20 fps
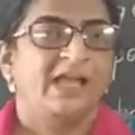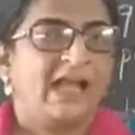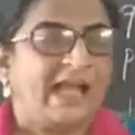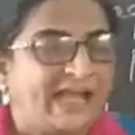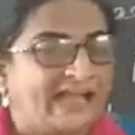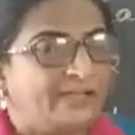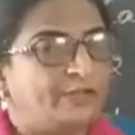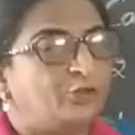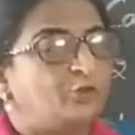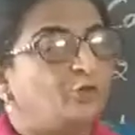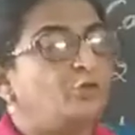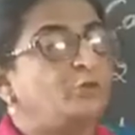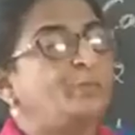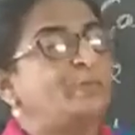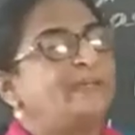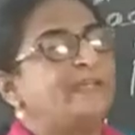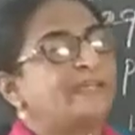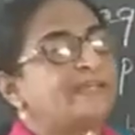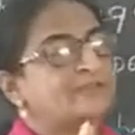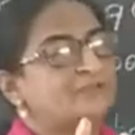and 2
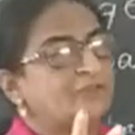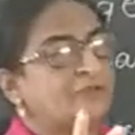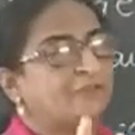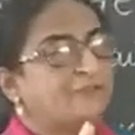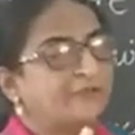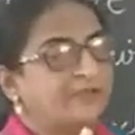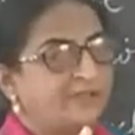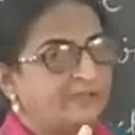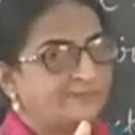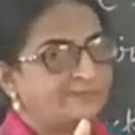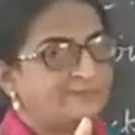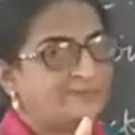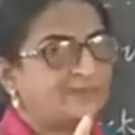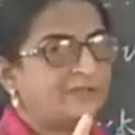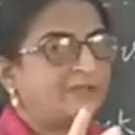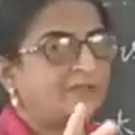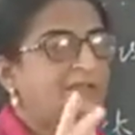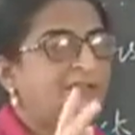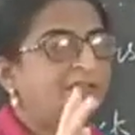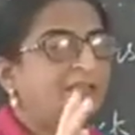pairs of
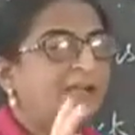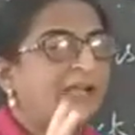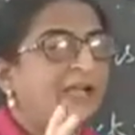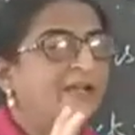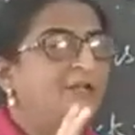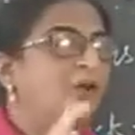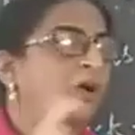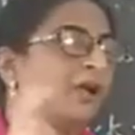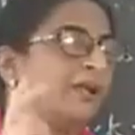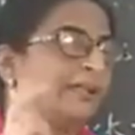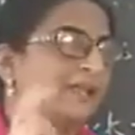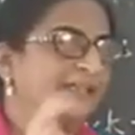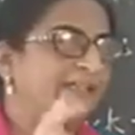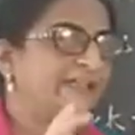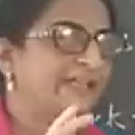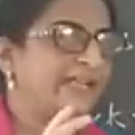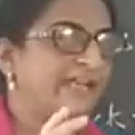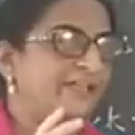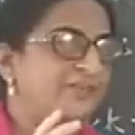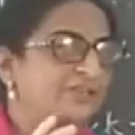ribs, they are not
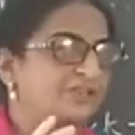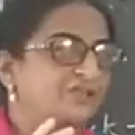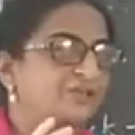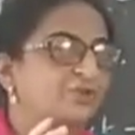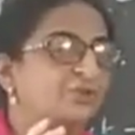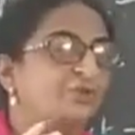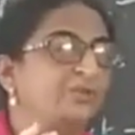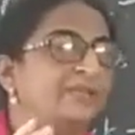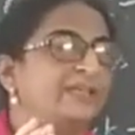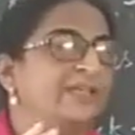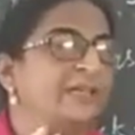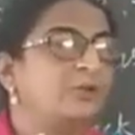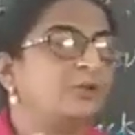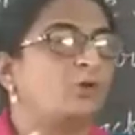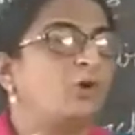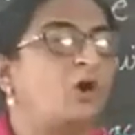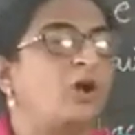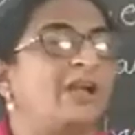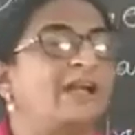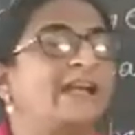attached, so they are
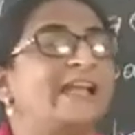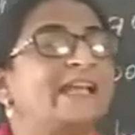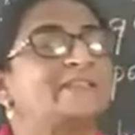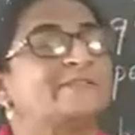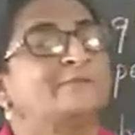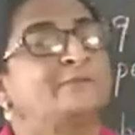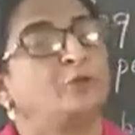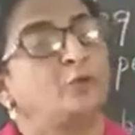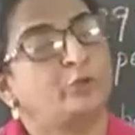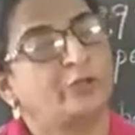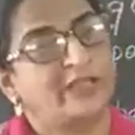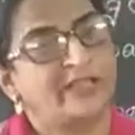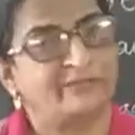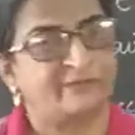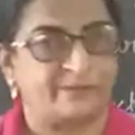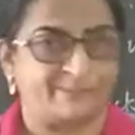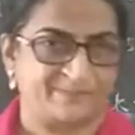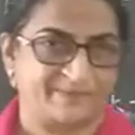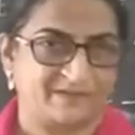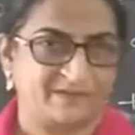called as floating
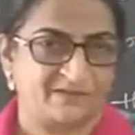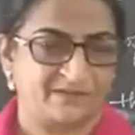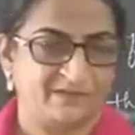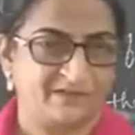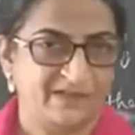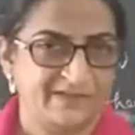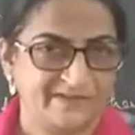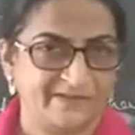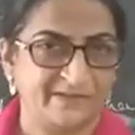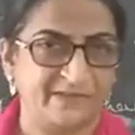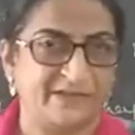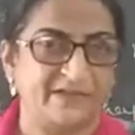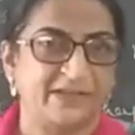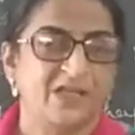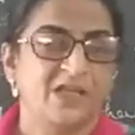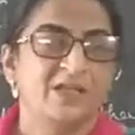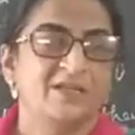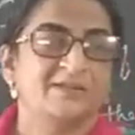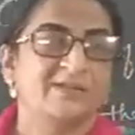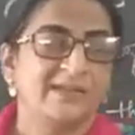ribs, isn't
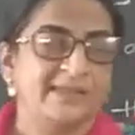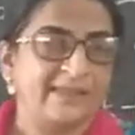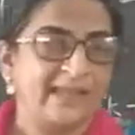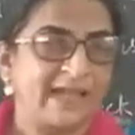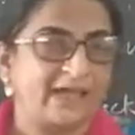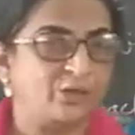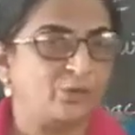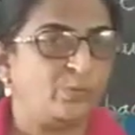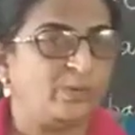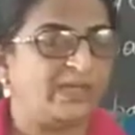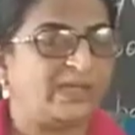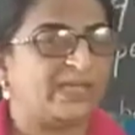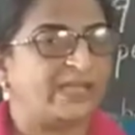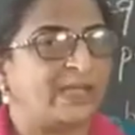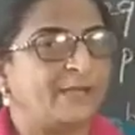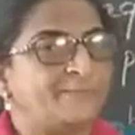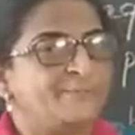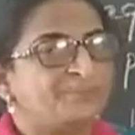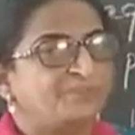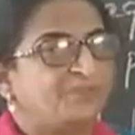it? So in that
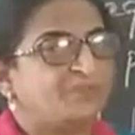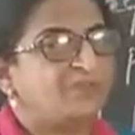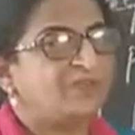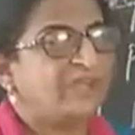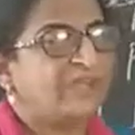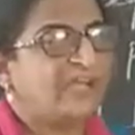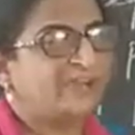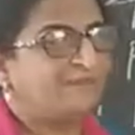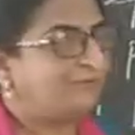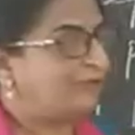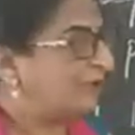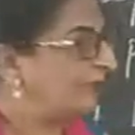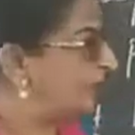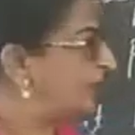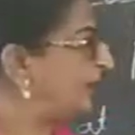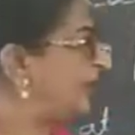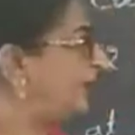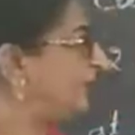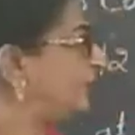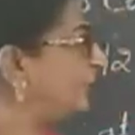way we have
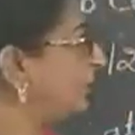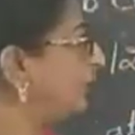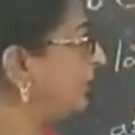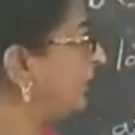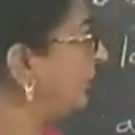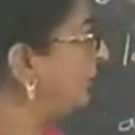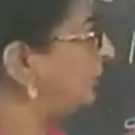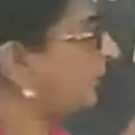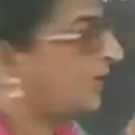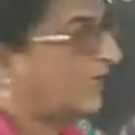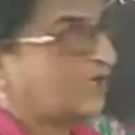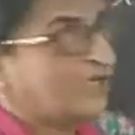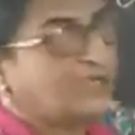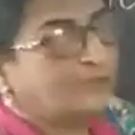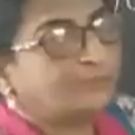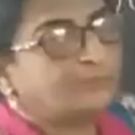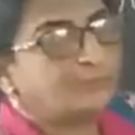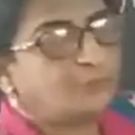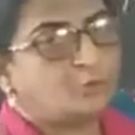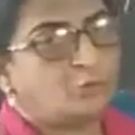learned
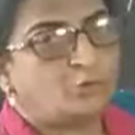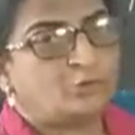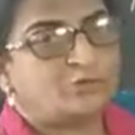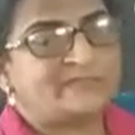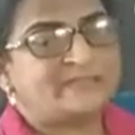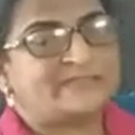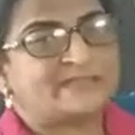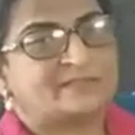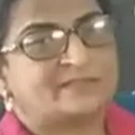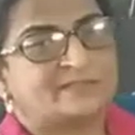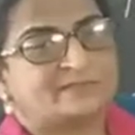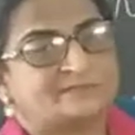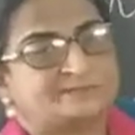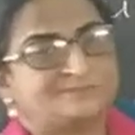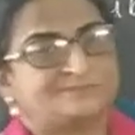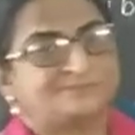about bones